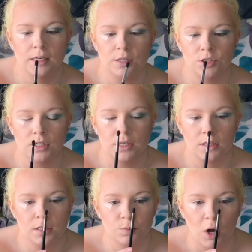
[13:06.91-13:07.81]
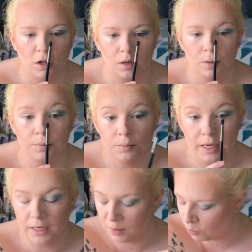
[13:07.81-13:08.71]
It's just a smaller
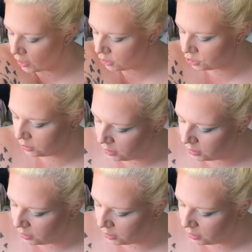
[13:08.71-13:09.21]
blending brush,